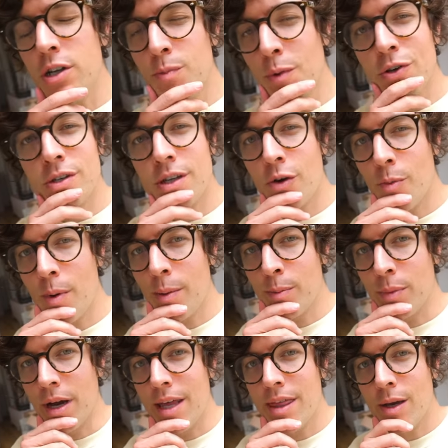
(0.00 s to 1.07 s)
as much as I
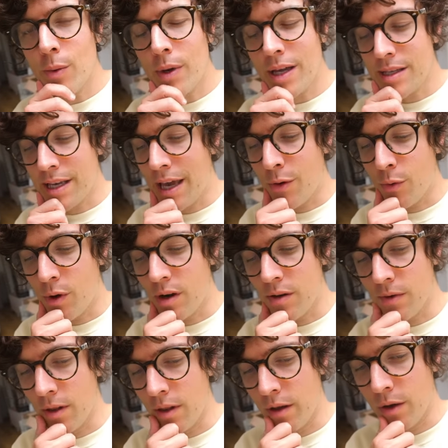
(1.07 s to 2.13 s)
remember. I think we had to get rid
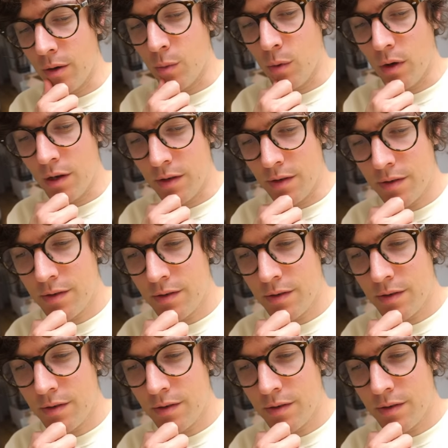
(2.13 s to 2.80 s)
of a load once.